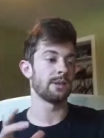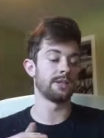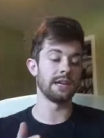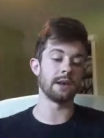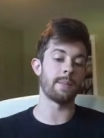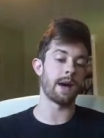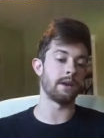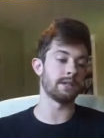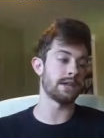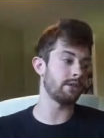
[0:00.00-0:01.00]
Because think about
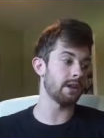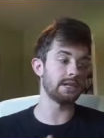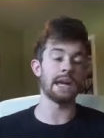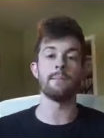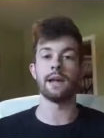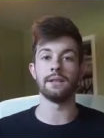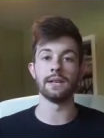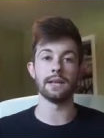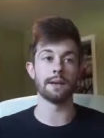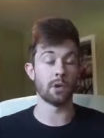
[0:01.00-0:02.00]
it. Say you're in a 10-man
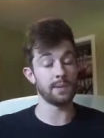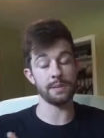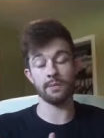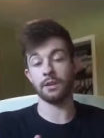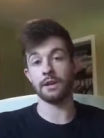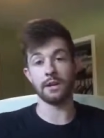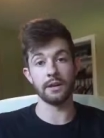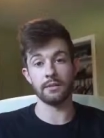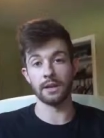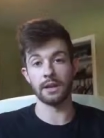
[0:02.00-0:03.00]
league, and most people are
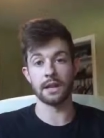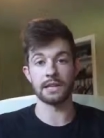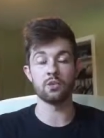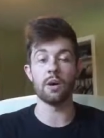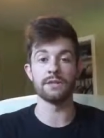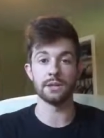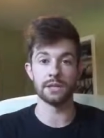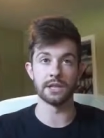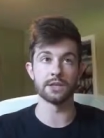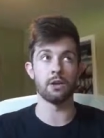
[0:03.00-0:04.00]
even in like 12-team
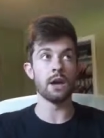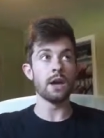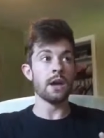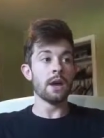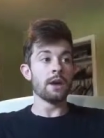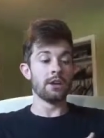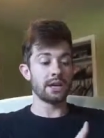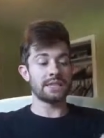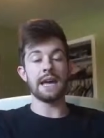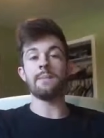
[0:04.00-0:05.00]
leagues. So you're
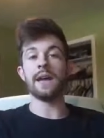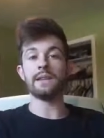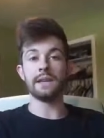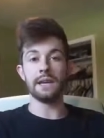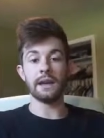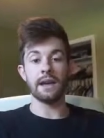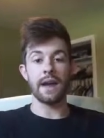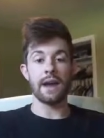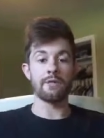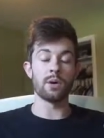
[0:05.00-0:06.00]
in a 10-man league,
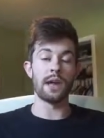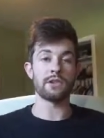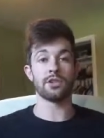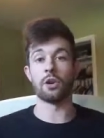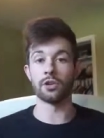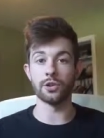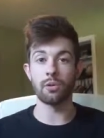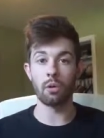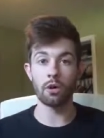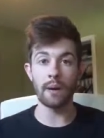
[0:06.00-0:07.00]
everyone has to start 2
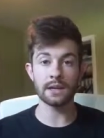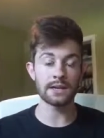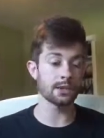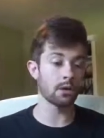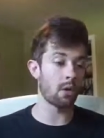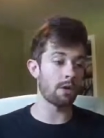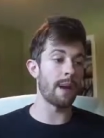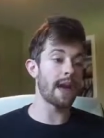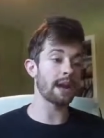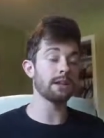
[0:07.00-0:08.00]
quarterbacks. That's
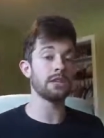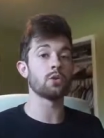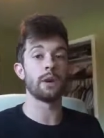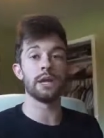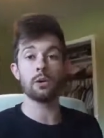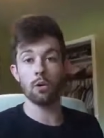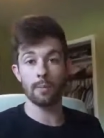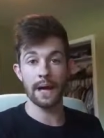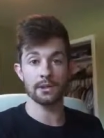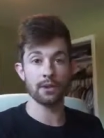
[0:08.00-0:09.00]
automatically 20
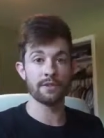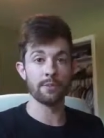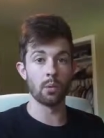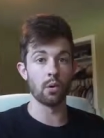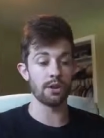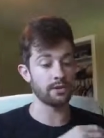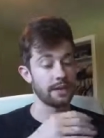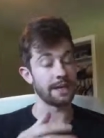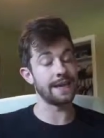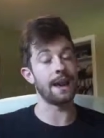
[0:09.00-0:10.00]
quarterbacks off the board, and you
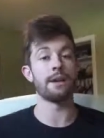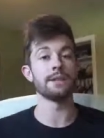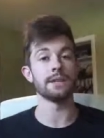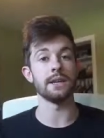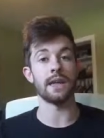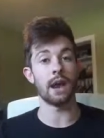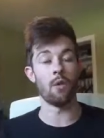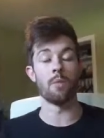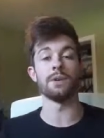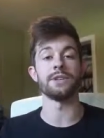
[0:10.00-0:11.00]
can guarantee that
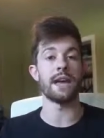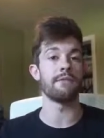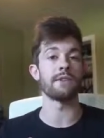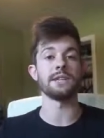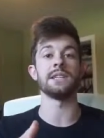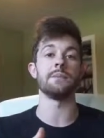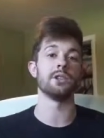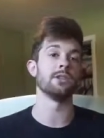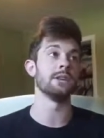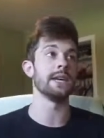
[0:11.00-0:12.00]
almost every team
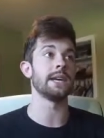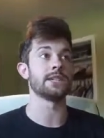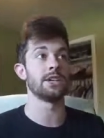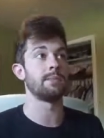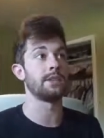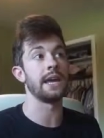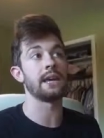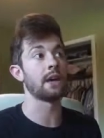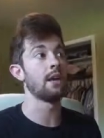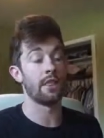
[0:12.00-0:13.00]
in your league is going to
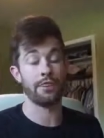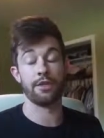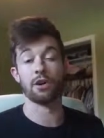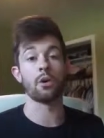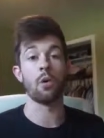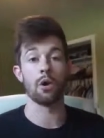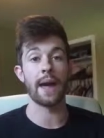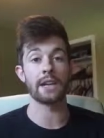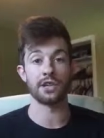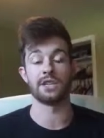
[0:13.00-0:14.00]
take a 3rd
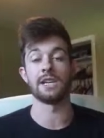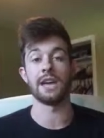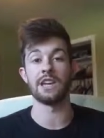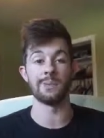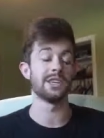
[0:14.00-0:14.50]
quarterback just in case,